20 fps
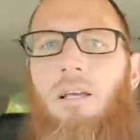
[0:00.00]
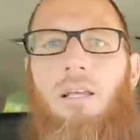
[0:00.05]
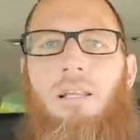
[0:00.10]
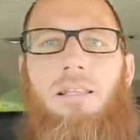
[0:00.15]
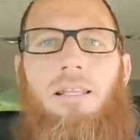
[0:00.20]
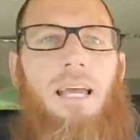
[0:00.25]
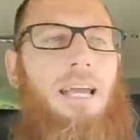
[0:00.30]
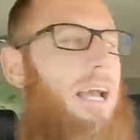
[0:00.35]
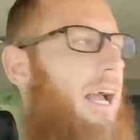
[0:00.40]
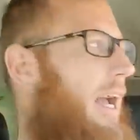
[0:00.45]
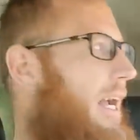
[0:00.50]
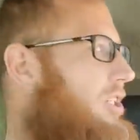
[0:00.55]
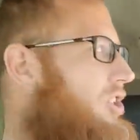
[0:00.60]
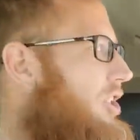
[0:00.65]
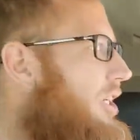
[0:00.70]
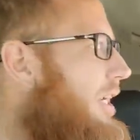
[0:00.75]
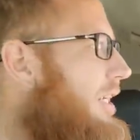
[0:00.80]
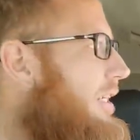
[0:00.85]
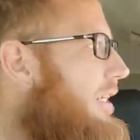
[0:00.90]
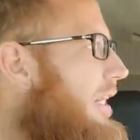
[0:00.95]
They
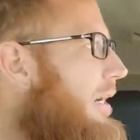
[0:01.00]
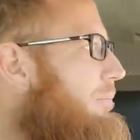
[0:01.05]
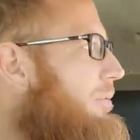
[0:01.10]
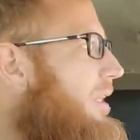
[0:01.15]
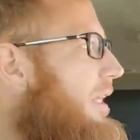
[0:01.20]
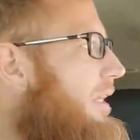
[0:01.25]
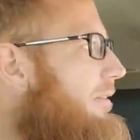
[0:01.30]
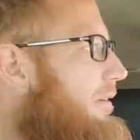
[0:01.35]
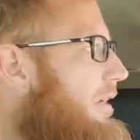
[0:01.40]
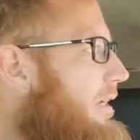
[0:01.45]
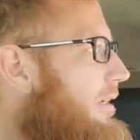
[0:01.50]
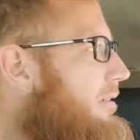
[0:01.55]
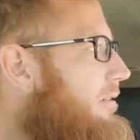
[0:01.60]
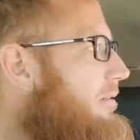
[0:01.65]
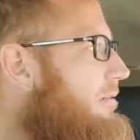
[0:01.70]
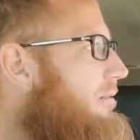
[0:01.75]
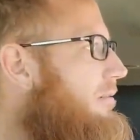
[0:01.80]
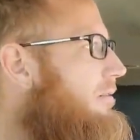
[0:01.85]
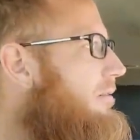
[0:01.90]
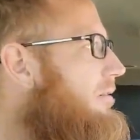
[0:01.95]
actually ended up leaving.
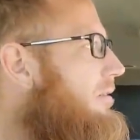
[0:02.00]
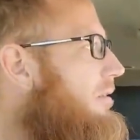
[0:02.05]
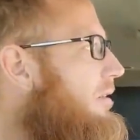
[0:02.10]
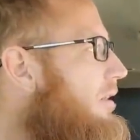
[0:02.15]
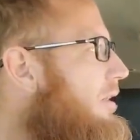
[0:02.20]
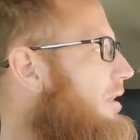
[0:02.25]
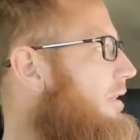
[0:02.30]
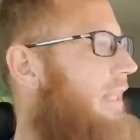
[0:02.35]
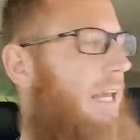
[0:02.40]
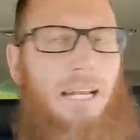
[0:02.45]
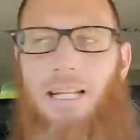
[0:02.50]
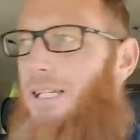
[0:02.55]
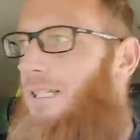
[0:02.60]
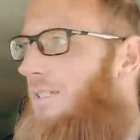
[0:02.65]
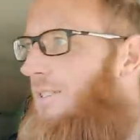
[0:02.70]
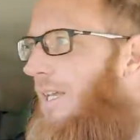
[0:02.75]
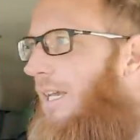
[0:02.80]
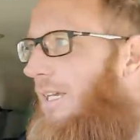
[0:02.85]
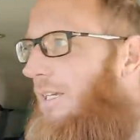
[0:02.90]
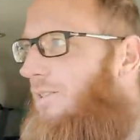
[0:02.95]
They
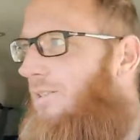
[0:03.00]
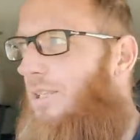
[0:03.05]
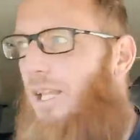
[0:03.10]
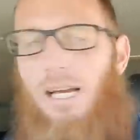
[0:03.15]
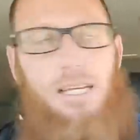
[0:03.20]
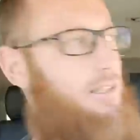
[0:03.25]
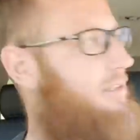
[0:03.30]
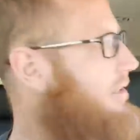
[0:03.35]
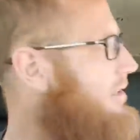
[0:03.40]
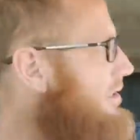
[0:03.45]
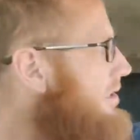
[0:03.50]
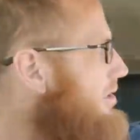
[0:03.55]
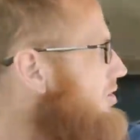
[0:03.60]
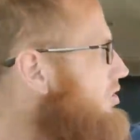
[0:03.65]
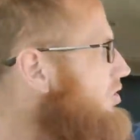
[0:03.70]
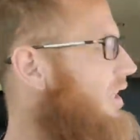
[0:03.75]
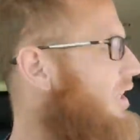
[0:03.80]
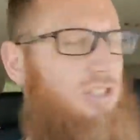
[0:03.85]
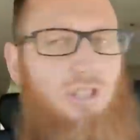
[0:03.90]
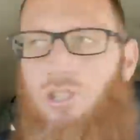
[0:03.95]
didn't take his license,
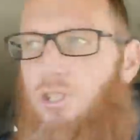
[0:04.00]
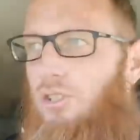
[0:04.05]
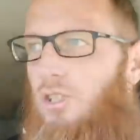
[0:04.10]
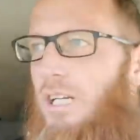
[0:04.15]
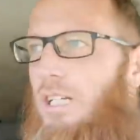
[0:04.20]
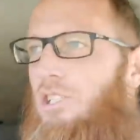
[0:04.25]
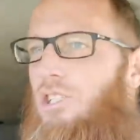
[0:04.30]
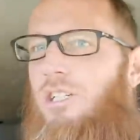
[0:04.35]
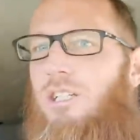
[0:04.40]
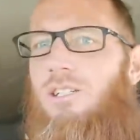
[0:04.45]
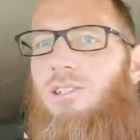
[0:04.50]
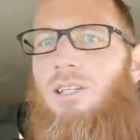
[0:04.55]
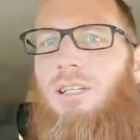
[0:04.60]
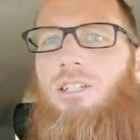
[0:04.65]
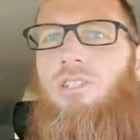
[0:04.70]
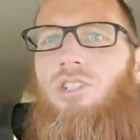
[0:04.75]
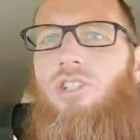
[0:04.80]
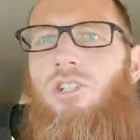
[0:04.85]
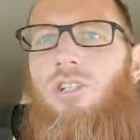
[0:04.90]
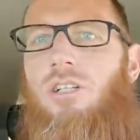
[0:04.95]
his registration, his
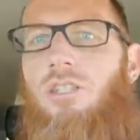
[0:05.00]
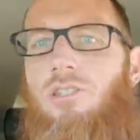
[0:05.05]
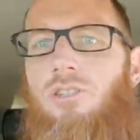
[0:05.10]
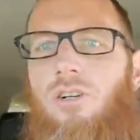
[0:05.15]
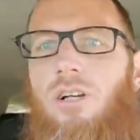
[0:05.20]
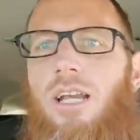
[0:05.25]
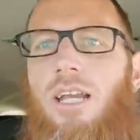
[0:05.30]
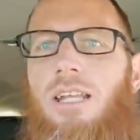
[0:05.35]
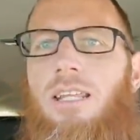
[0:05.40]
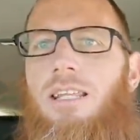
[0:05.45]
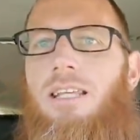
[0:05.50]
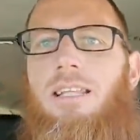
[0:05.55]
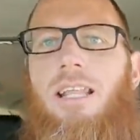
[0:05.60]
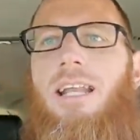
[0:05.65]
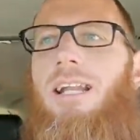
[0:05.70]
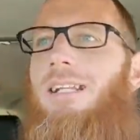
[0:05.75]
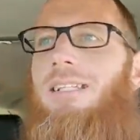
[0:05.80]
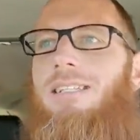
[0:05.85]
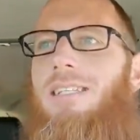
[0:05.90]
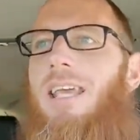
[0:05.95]
insurance, or anything.
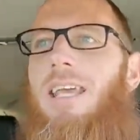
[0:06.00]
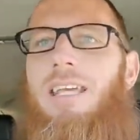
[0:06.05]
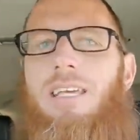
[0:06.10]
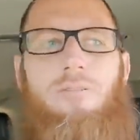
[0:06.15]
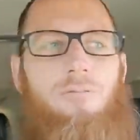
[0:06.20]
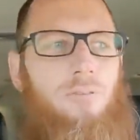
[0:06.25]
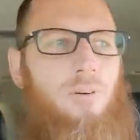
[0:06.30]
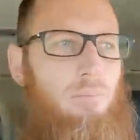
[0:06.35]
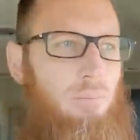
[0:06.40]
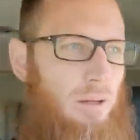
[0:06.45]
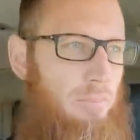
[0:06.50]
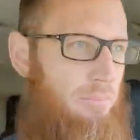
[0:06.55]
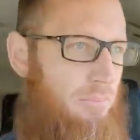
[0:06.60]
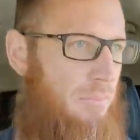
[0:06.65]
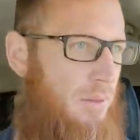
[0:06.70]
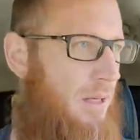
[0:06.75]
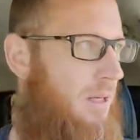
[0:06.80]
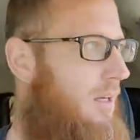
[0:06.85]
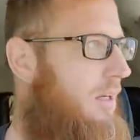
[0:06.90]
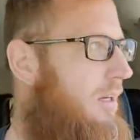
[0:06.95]
They didn't take it from him.
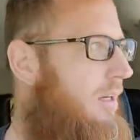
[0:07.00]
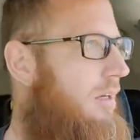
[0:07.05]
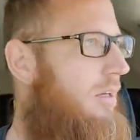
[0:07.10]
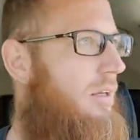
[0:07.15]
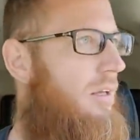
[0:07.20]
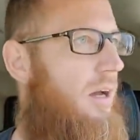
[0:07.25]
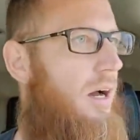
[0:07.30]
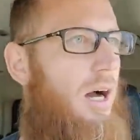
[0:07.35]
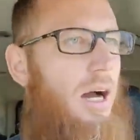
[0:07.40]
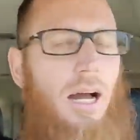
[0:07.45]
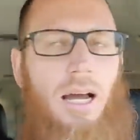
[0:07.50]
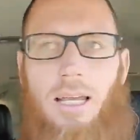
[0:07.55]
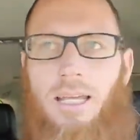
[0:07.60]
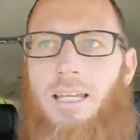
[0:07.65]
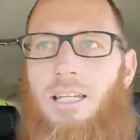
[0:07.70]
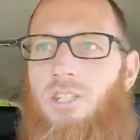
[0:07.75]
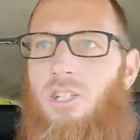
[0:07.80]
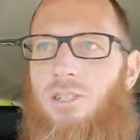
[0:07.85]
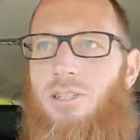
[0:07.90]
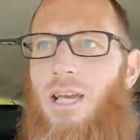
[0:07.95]

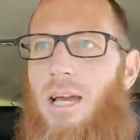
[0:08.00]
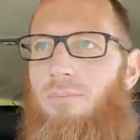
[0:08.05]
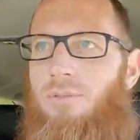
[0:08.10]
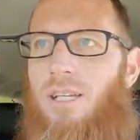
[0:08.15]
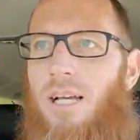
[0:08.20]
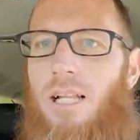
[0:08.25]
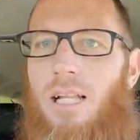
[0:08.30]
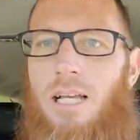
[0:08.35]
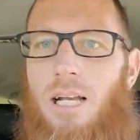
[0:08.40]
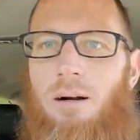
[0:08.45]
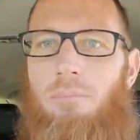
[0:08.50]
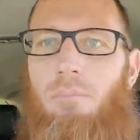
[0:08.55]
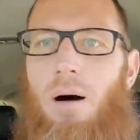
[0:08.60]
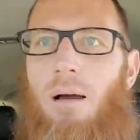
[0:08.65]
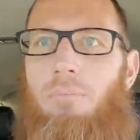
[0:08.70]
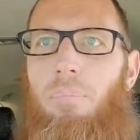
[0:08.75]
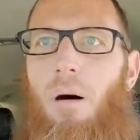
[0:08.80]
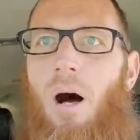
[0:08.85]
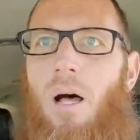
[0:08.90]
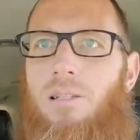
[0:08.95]
He just kept telling him, "My
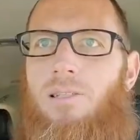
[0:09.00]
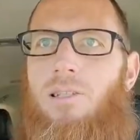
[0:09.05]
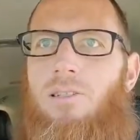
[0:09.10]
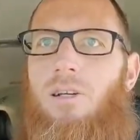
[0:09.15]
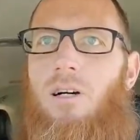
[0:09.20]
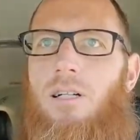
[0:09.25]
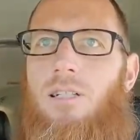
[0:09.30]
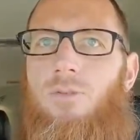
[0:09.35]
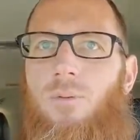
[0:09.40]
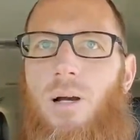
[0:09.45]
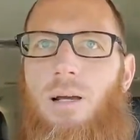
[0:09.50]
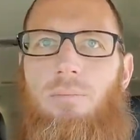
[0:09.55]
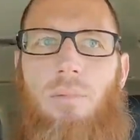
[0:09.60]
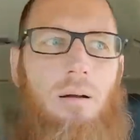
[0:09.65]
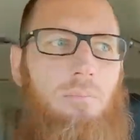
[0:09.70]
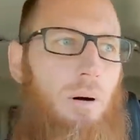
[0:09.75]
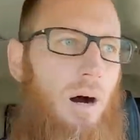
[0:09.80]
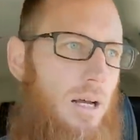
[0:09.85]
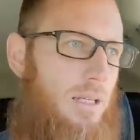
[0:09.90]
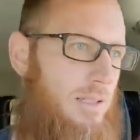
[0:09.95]
boss is on his way, my
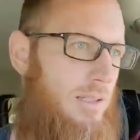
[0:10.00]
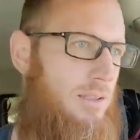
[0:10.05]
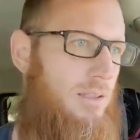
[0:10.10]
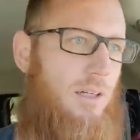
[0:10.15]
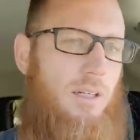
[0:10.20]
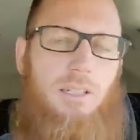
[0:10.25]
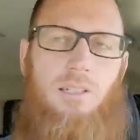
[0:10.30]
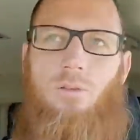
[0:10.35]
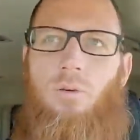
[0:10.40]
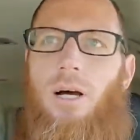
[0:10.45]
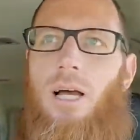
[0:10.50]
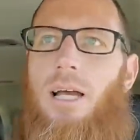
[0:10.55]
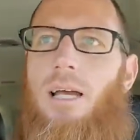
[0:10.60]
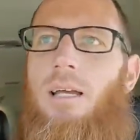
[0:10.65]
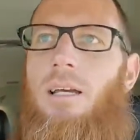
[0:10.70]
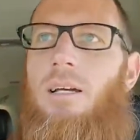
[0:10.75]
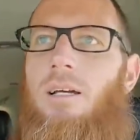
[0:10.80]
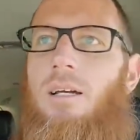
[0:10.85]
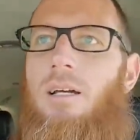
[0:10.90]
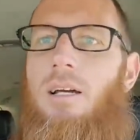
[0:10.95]
boss is on his way."
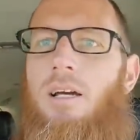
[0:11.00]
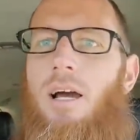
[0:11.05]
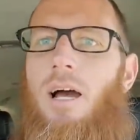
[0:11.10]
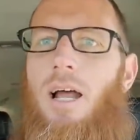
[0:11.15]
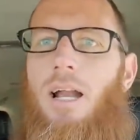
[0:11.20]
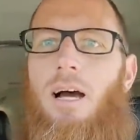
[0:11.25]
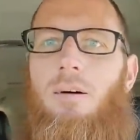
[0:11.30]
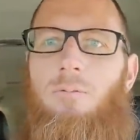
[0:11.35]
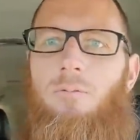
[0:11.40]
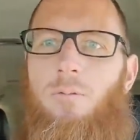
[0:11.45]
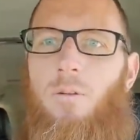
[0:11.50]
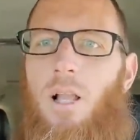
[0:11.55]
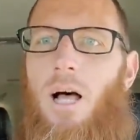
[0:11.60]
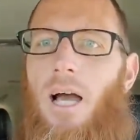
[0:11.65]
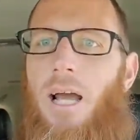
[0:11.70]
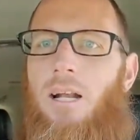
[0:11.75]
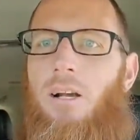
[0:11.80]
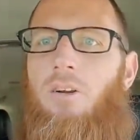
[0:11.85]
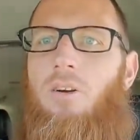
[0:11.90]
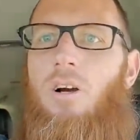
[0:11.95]
And I'm
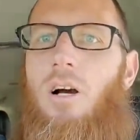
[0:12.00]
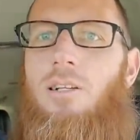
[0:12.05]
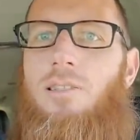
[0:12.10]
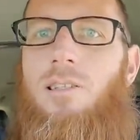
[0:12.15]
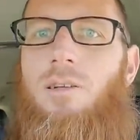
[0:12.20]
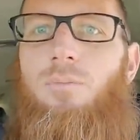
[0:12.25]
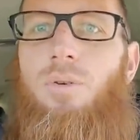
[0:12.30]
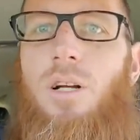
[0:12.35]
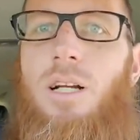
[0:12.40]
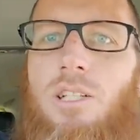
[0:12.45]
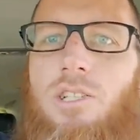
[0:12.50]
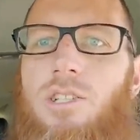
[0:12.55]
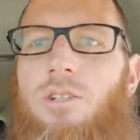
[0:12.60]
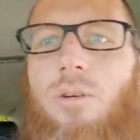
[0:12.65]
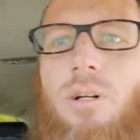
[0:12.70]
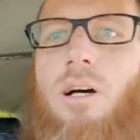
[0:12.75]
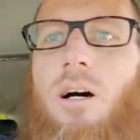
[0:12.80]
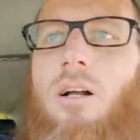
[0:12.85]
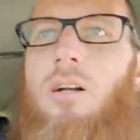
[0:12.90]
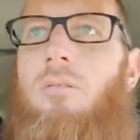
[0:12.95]
flying across the bridge
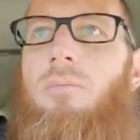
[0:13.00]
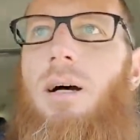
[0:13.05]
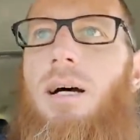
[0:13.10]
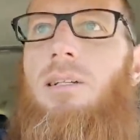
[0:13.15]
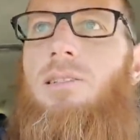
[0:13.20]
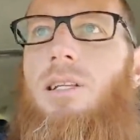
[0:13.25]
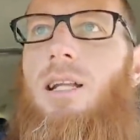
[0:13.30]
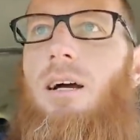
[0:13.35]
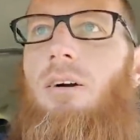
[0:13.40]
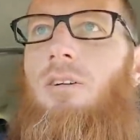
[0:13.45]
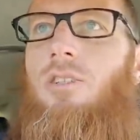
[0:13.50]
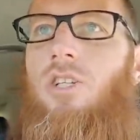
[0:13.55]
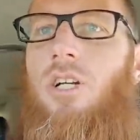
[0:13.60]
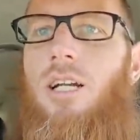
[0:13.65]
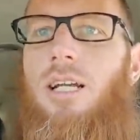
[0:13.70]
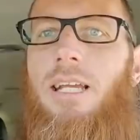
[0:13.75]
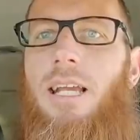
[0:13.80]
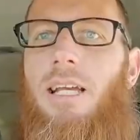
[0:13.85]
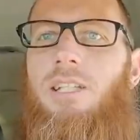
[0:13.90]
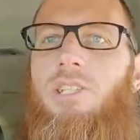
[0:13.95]
doing 100 miles an hour trying
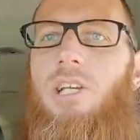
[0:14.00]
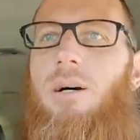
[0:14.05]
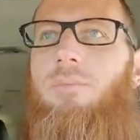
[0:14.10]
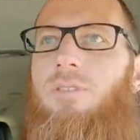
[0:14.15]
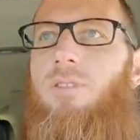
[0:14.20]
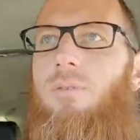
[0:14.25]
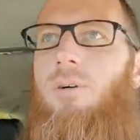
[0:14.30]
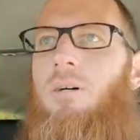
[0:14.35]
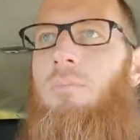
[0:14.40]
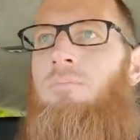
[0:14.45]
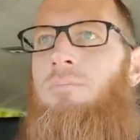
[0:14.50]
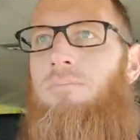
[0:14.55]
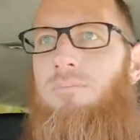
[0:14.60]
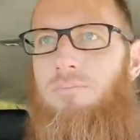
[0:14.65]
to catch up to him.